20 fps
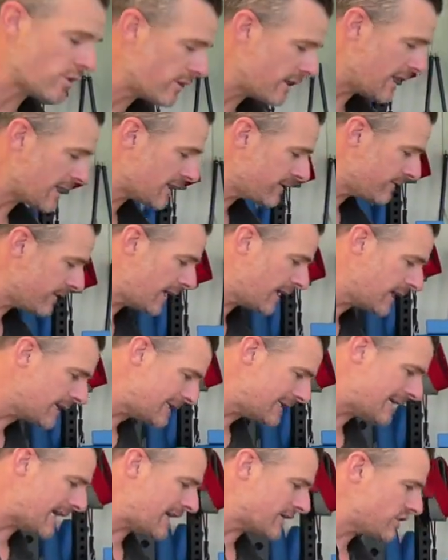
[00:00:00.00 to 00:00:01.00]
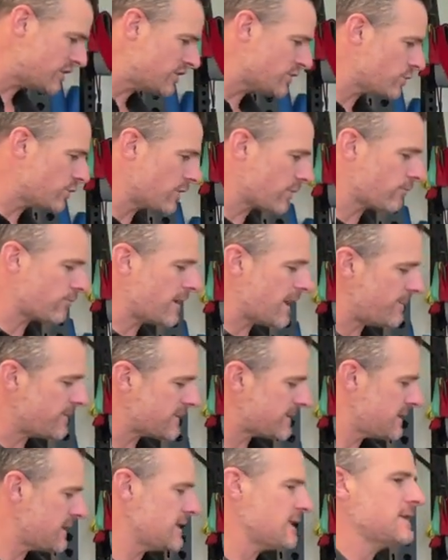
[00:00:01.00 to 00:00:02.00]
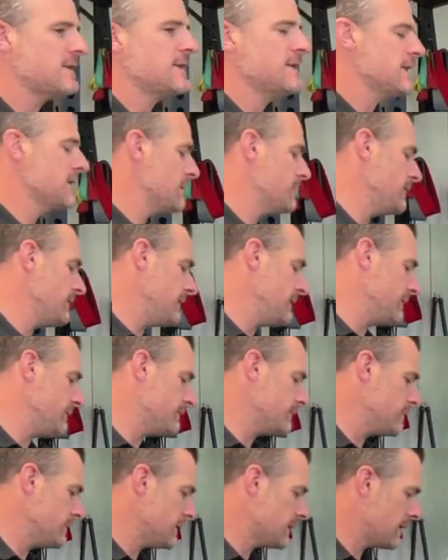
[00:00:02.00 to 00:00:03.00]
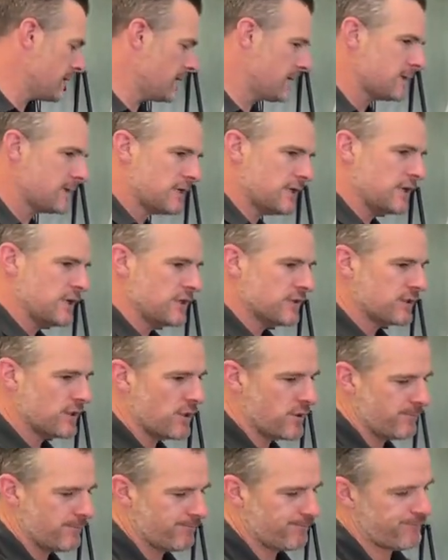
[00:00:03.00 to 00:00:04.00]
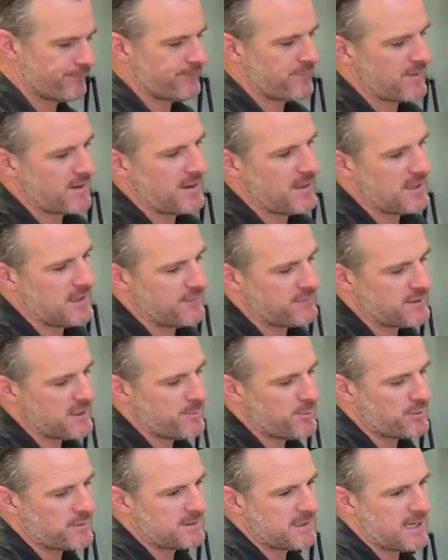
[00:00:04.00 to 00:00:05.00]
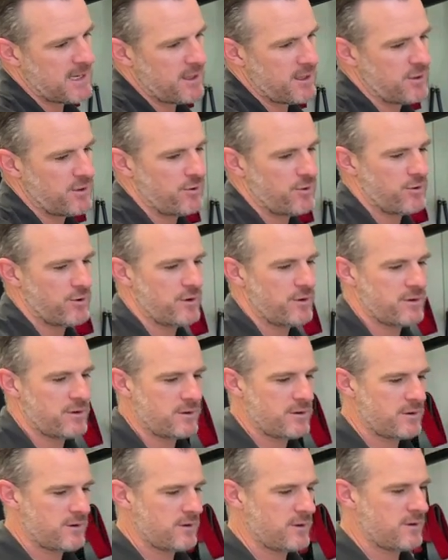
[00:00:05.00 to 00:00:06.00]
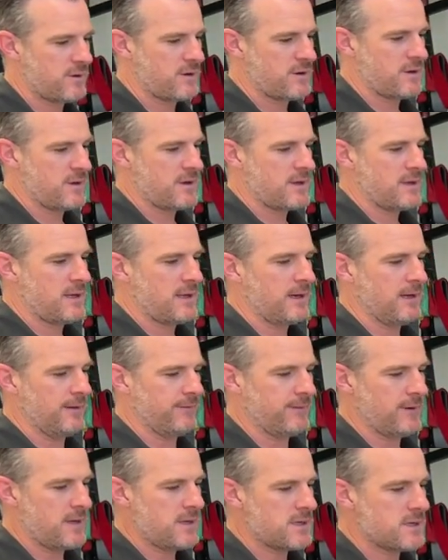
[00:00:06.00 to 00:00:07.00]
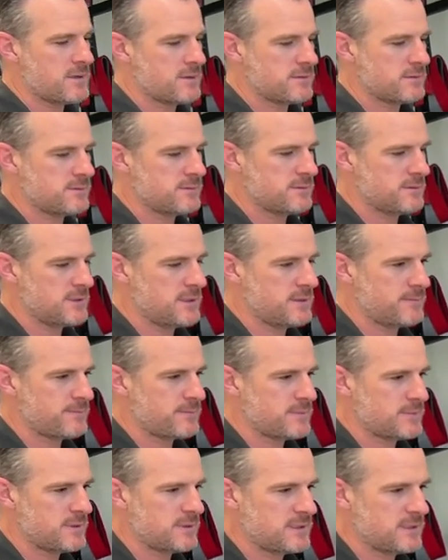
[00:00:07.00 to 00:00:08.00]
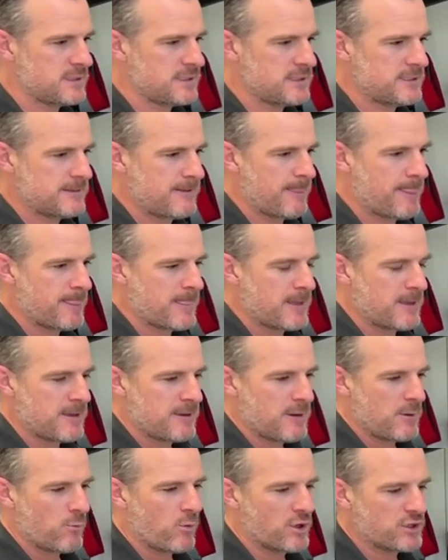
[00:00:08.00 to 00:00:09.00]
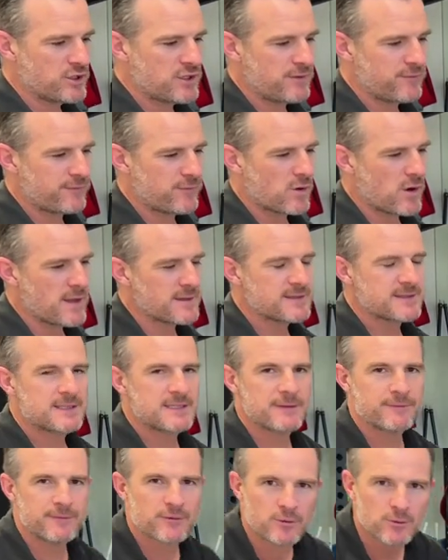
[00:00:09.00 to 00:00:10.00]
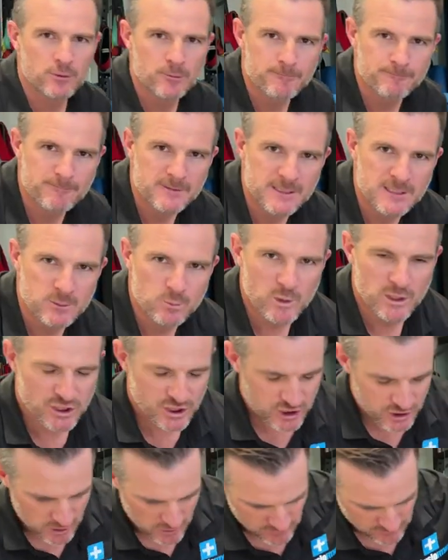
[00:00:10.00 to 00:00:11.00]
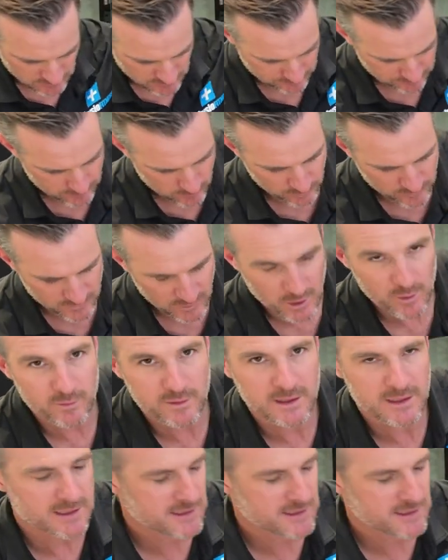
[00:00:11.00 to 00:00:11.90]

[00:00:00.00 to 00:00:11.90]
on, activate it. Now she's doing reps. Come over here for me, Kate. So if she puts that in her left leg, yeah. What she finds difficult is when she goes into full total knee